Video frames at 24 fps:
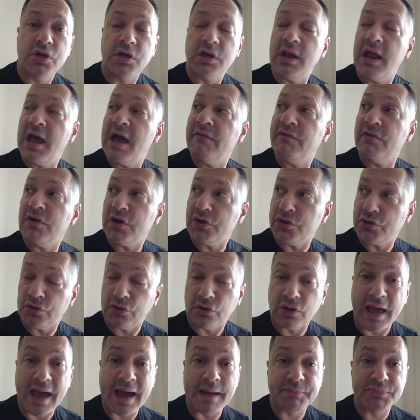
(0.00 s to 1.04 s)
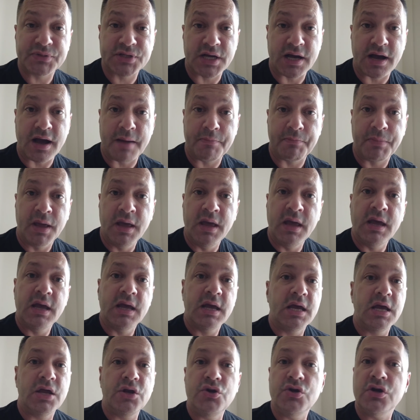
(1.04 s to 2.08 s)
You can have it on your laptop,
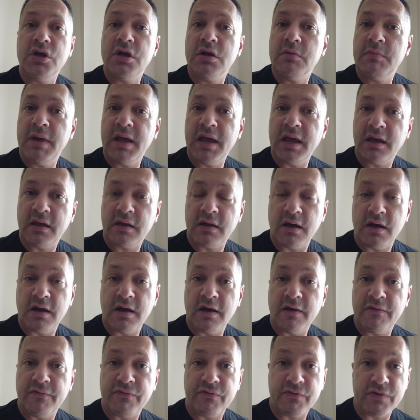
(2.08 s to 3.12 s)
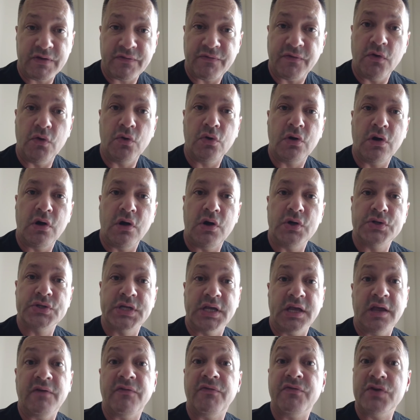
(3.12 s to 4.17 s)
and you can make free phone calls
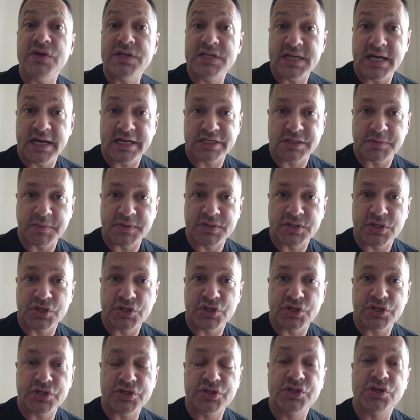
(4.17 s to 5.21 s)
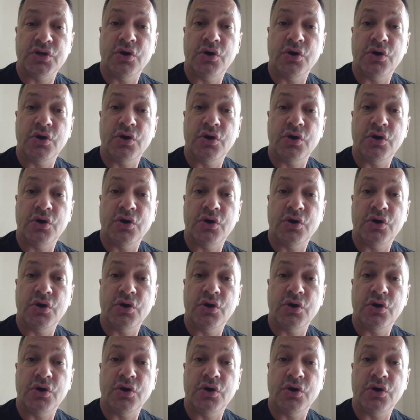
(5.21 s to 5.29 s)
and get free text messages.